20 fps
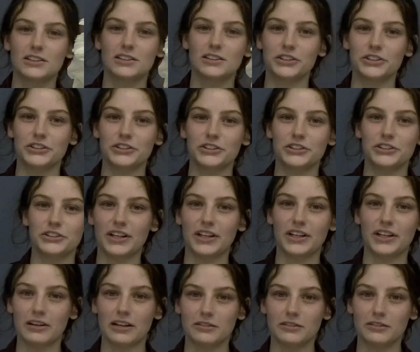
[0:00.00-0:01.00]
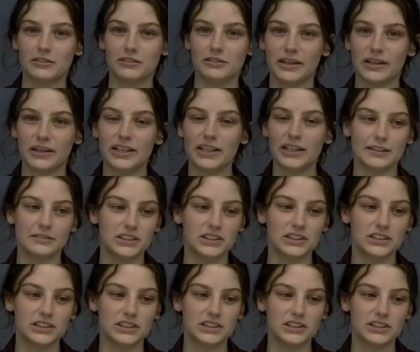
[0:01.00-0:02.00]
to get rid of some heat if she's
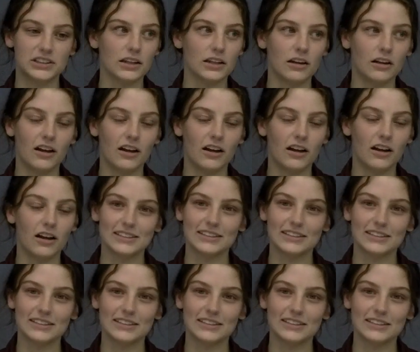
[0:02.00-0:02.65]
feeling a little hot.